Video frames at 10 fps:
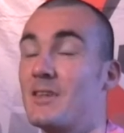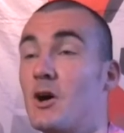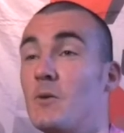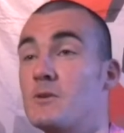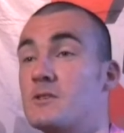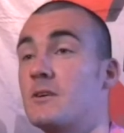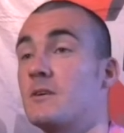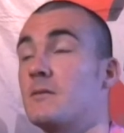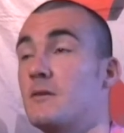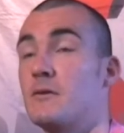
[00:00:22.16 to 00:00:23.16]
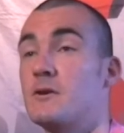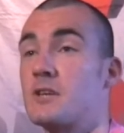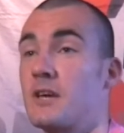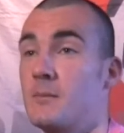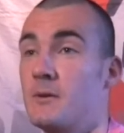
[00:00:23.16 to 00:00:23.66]
No, it was the
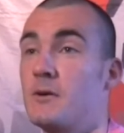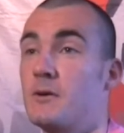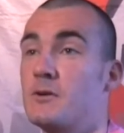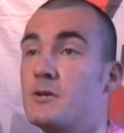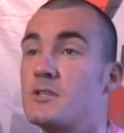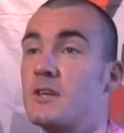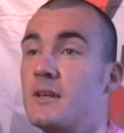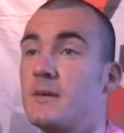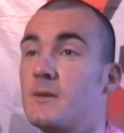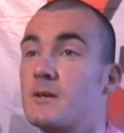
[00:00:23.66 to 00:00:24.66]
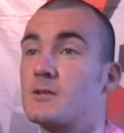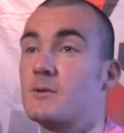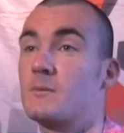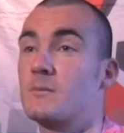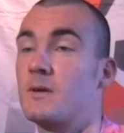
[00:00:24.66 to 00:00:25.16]
first game in their new stadium, like,
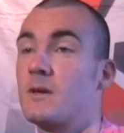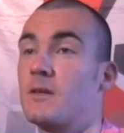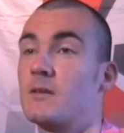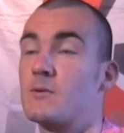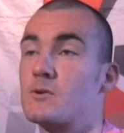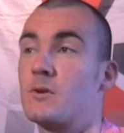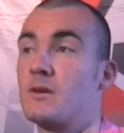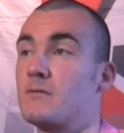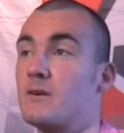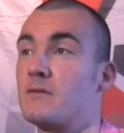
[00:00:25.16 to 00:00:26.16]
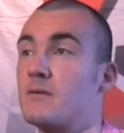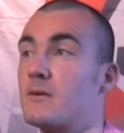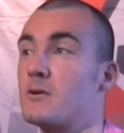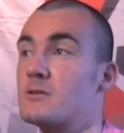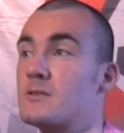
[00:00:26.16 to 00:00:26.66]
So there was only
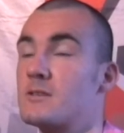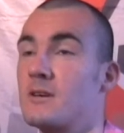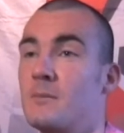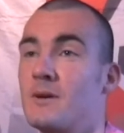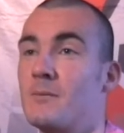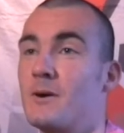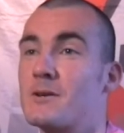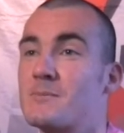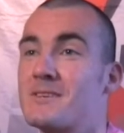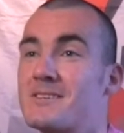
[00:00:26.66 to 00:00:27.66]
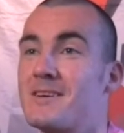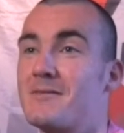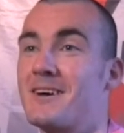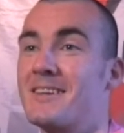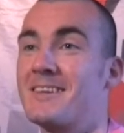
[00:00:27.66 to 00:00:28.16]
50,000 seeing me embarrass
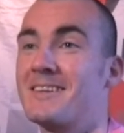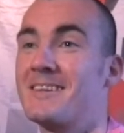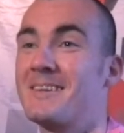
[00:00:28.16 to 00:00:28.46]
myself that night.